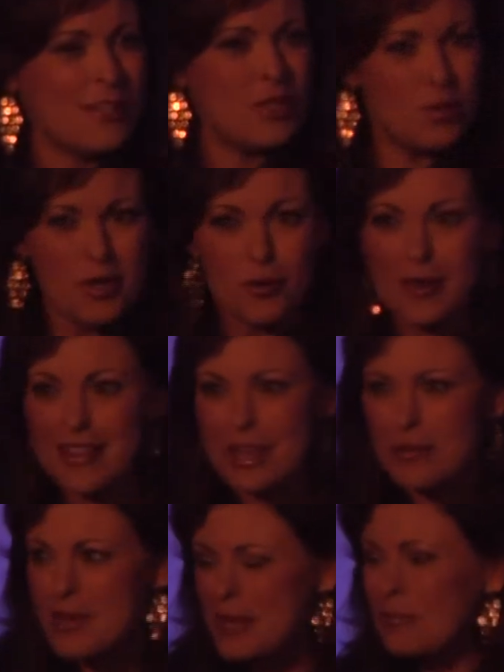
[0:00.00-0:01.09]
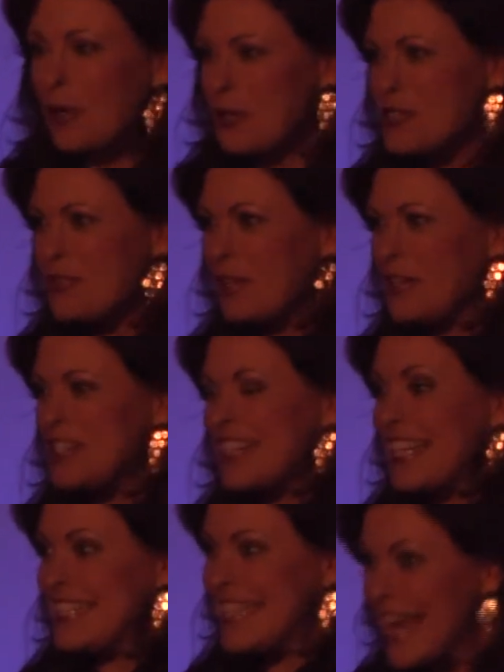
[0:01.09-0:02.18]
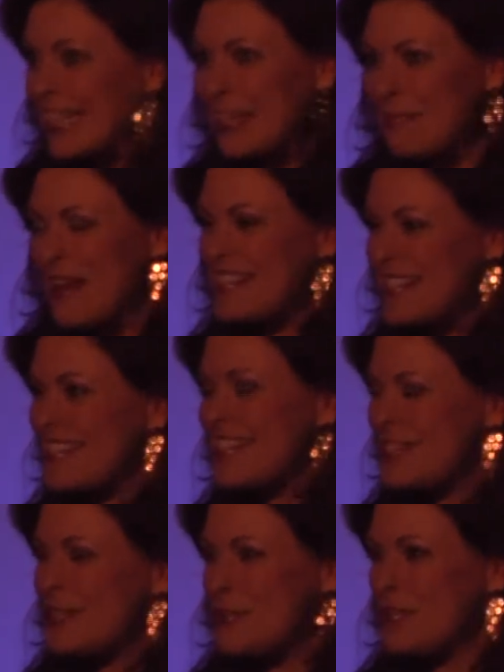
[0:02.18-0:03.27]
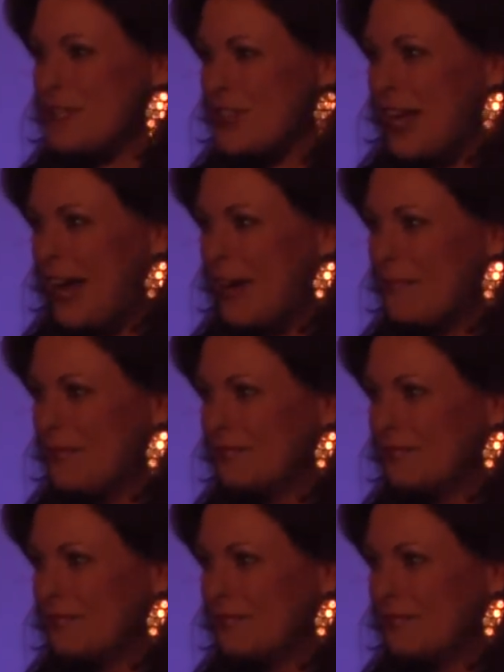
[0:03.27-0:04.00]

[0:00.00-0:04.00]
Do you agree that you need perseverance on a daily basis to do your job?